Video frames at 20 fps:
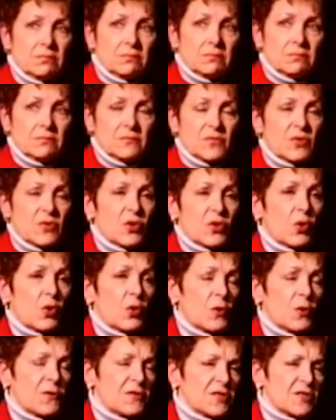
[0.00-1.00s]
the
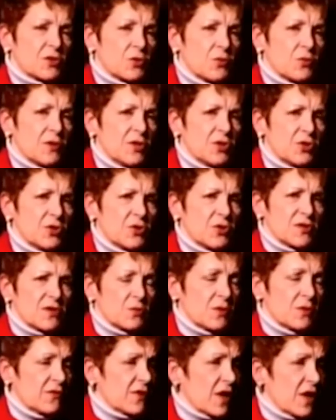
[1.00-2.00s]
Earth's creatures,
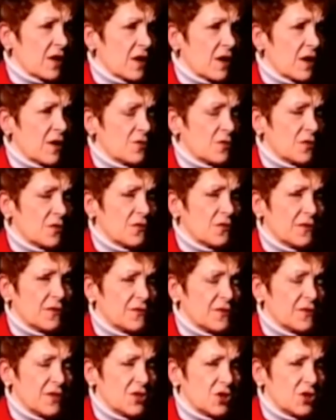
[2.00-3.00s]
and we've got
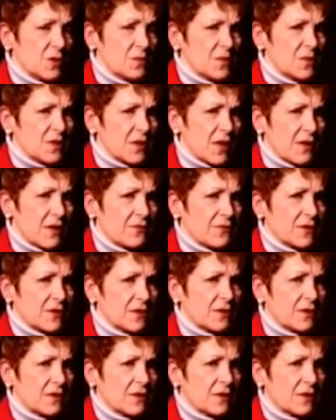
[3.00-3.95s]
150 chimps left.